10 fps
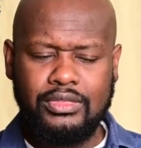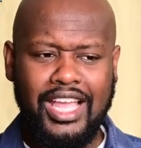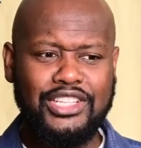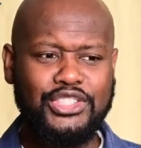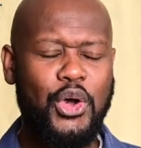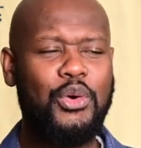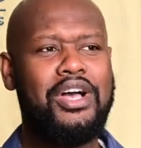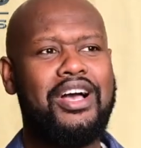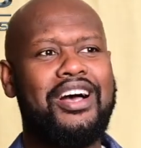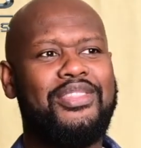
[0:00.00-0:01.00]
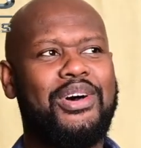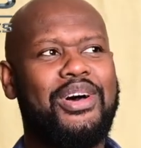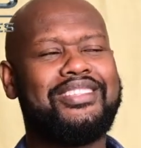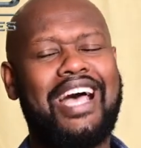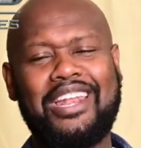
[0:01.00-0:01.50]
And so the
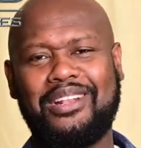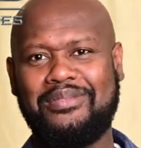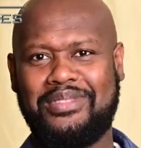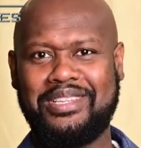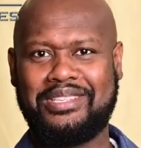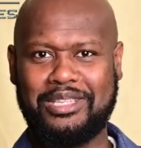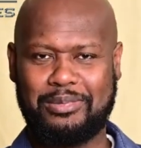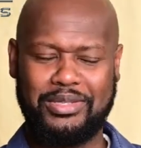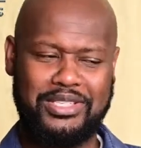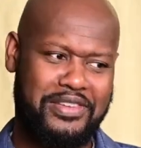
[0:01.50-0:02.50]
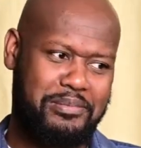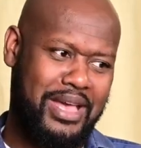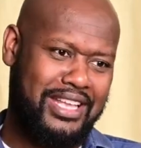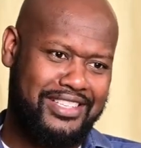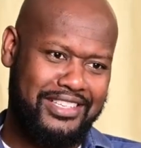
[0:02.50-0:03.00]
title of this specific
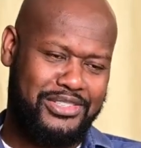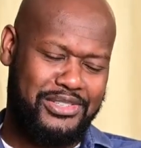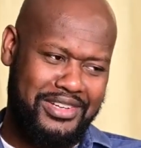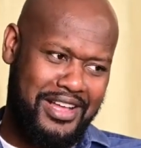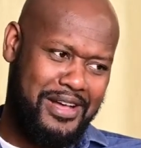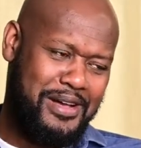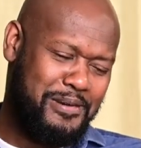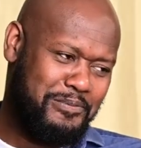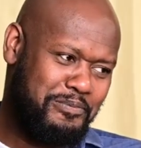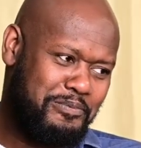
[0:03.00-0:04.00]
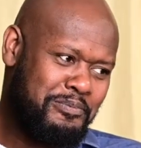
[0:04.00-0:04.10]
message um,